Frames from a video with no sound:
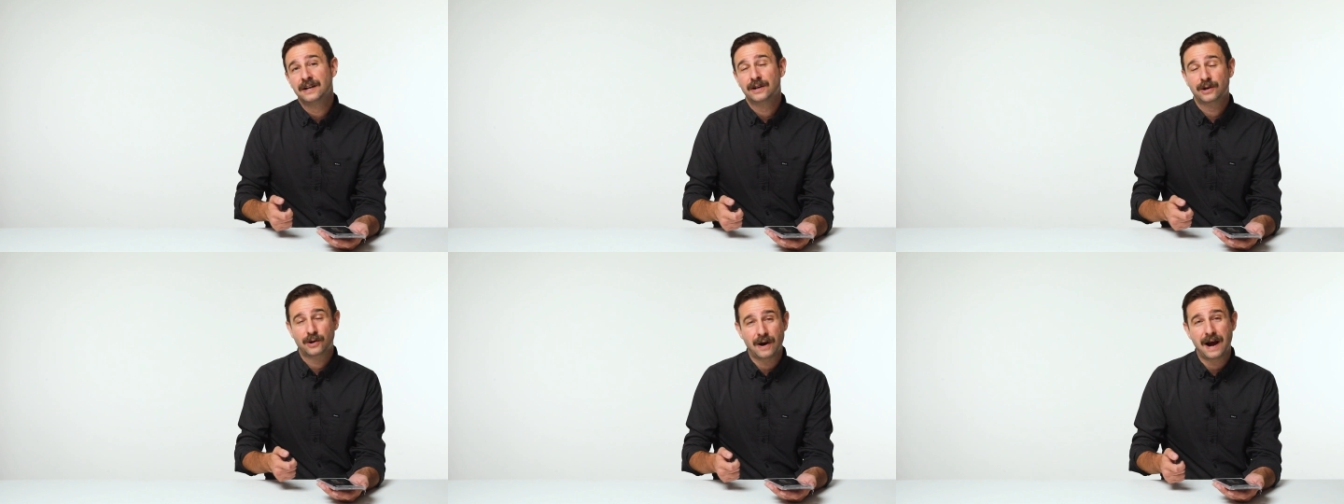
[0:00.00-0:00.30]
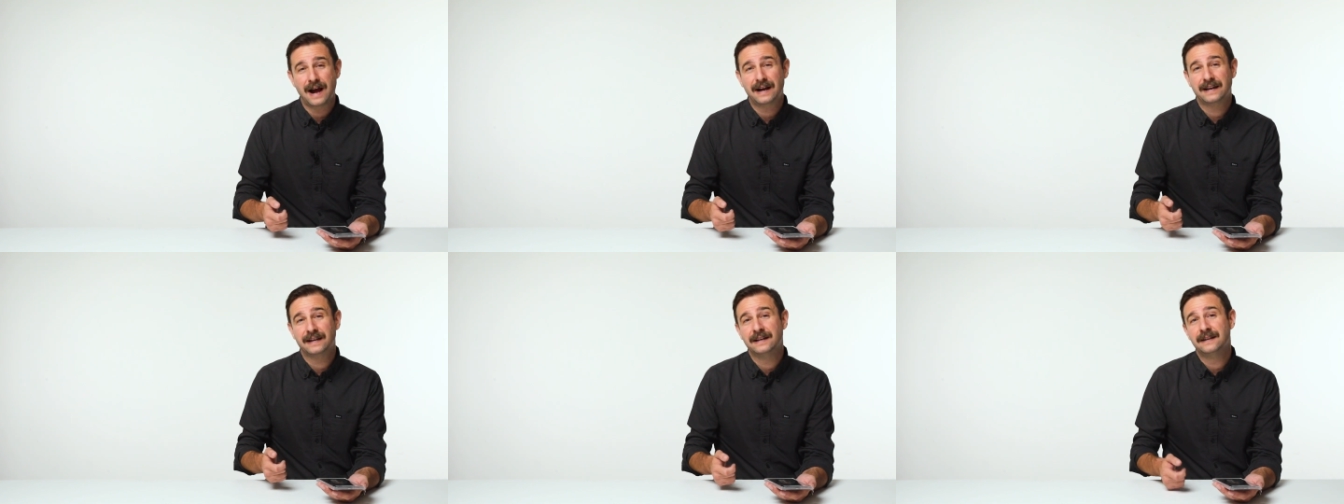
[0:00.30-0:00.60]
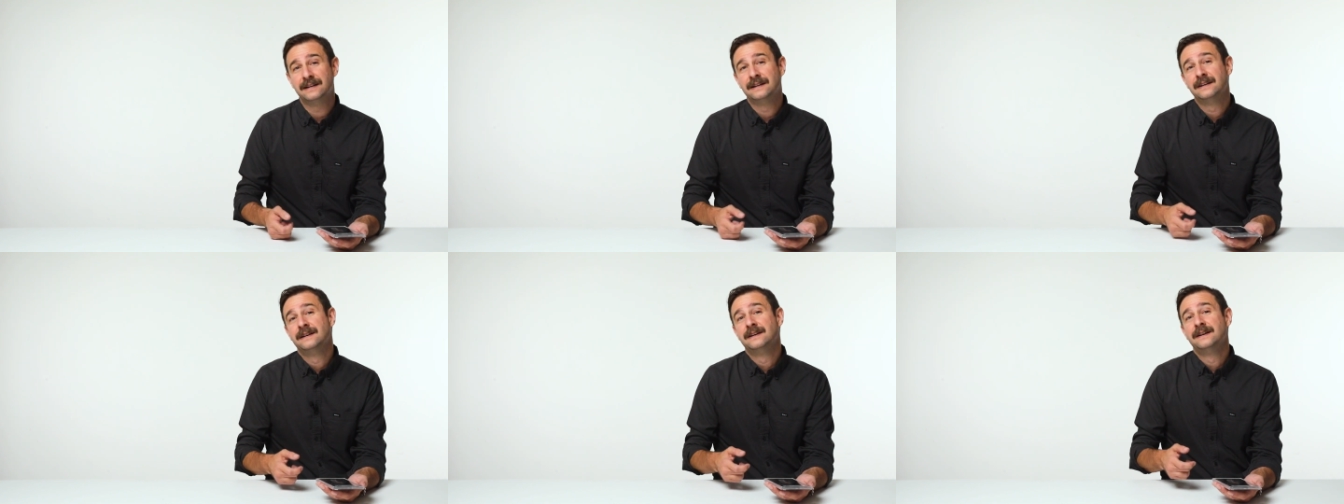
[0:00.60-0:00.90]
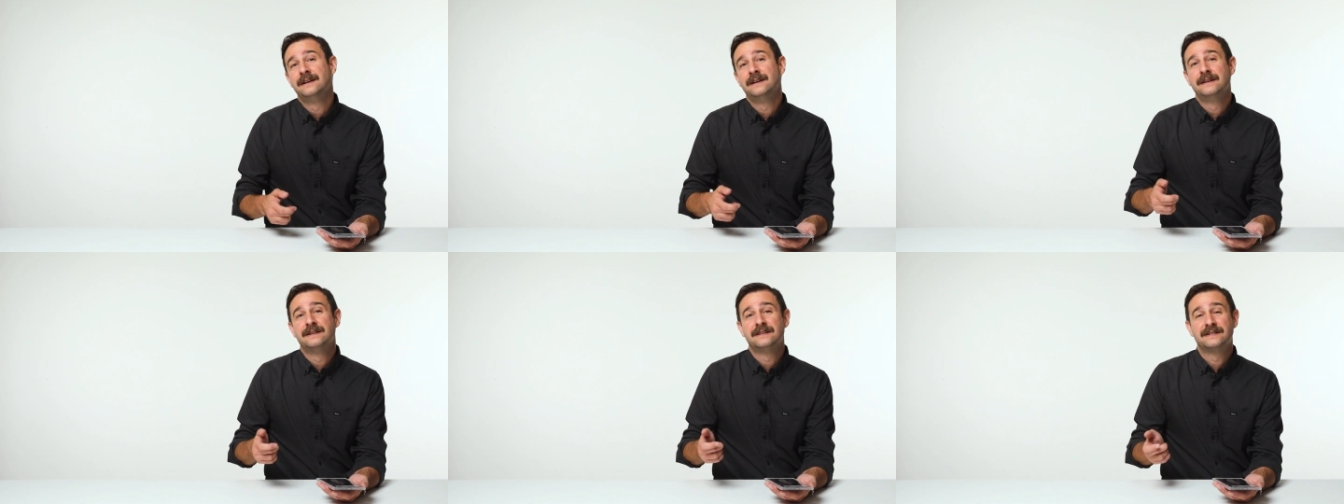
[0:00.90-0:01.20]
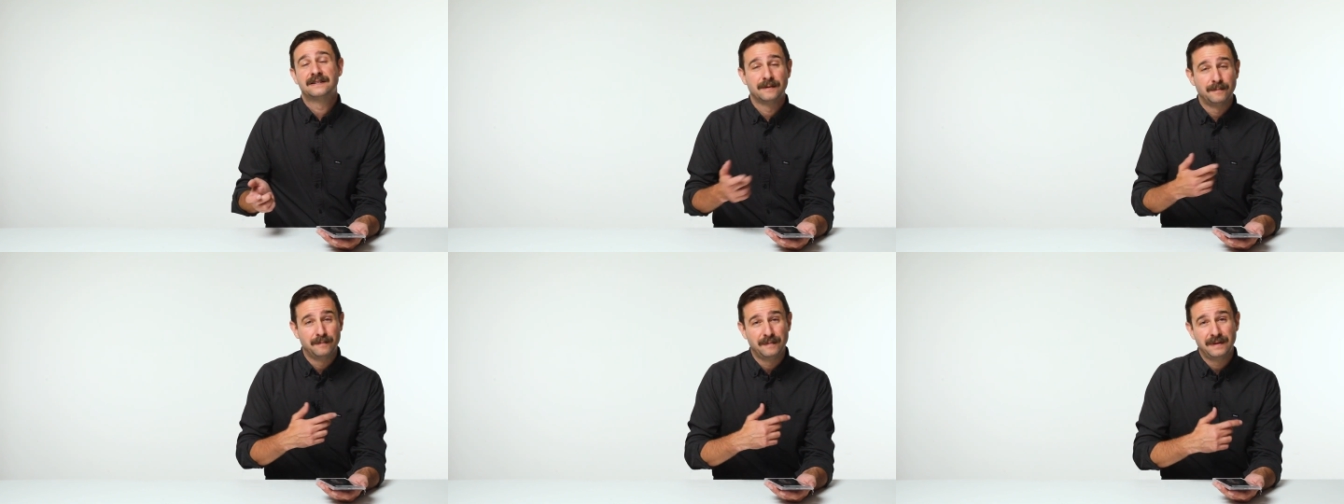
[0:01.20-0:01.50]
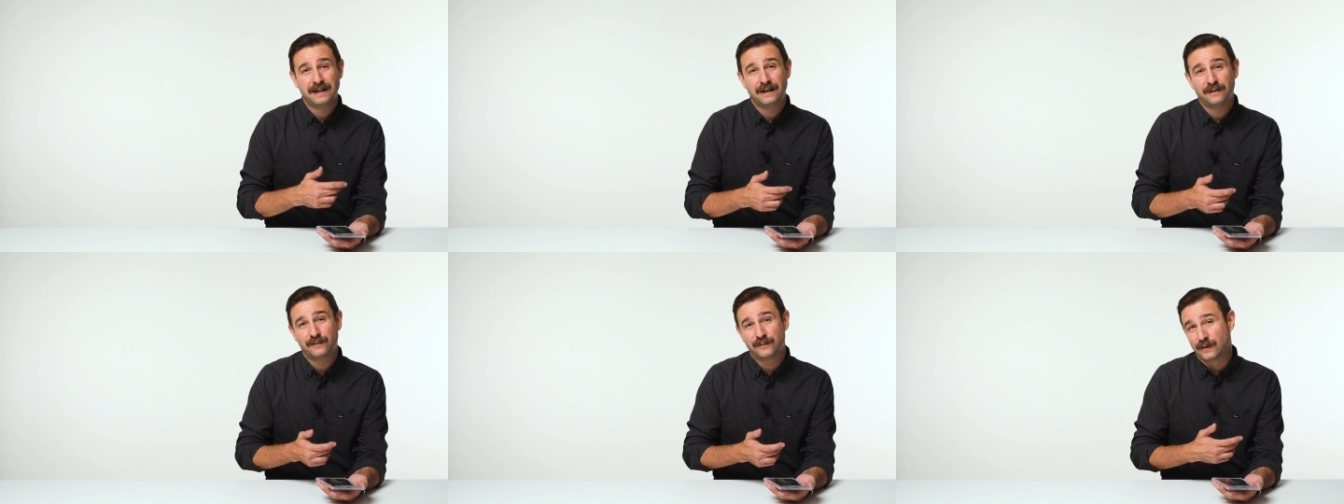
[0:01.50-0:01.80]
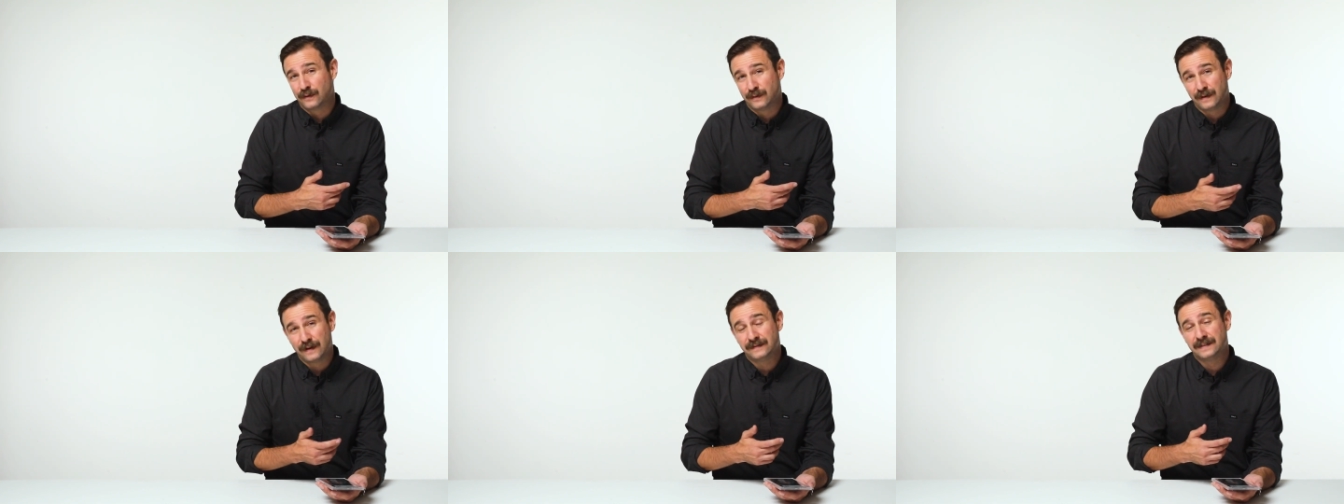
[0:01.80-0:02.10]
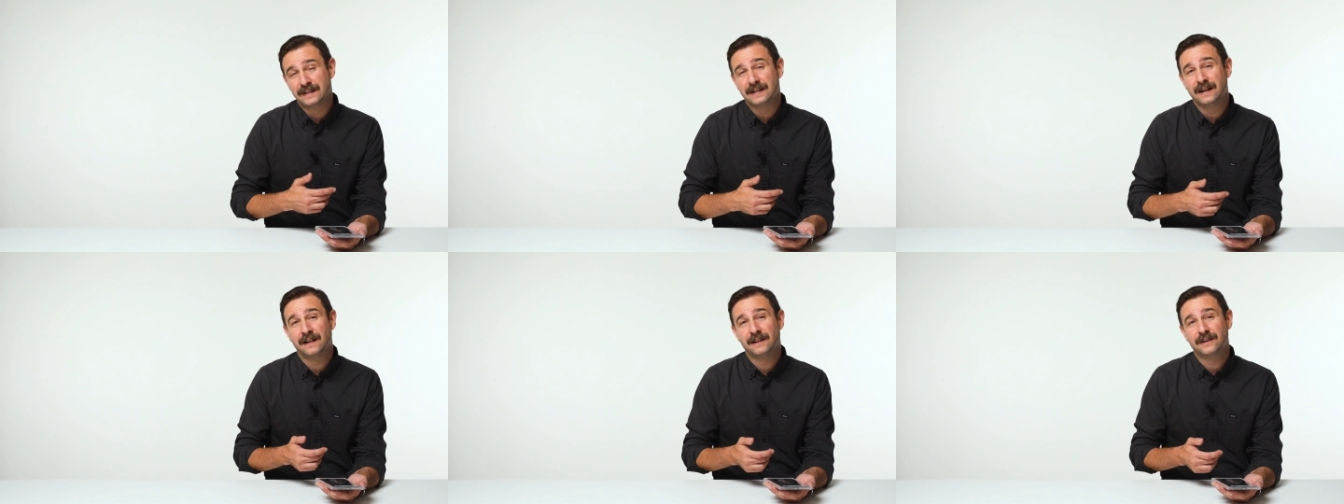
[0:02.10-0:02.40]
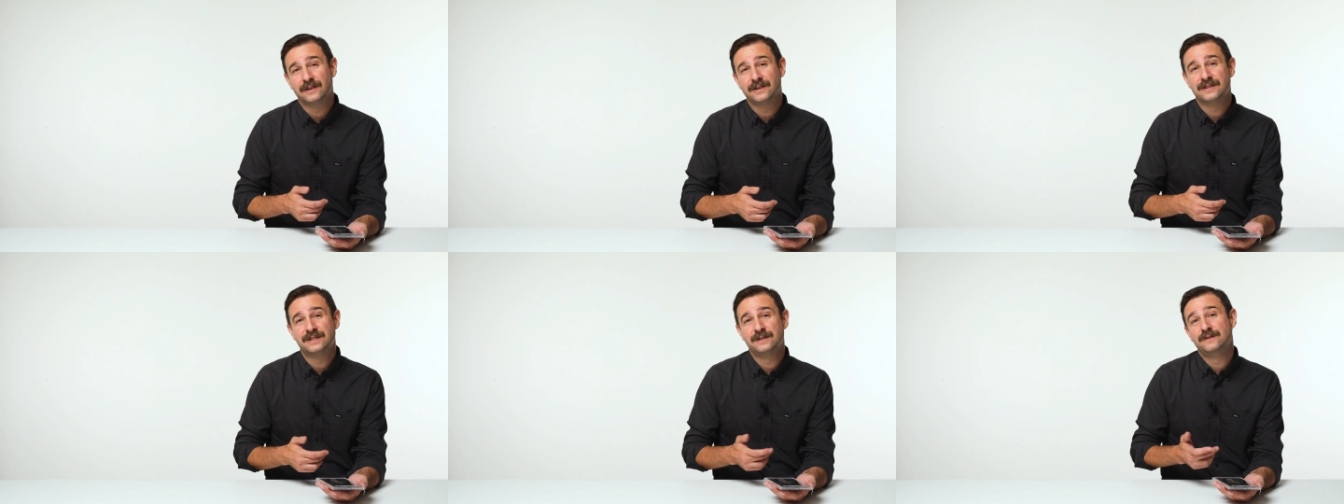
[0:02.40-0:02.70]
crack it, submit it for $50.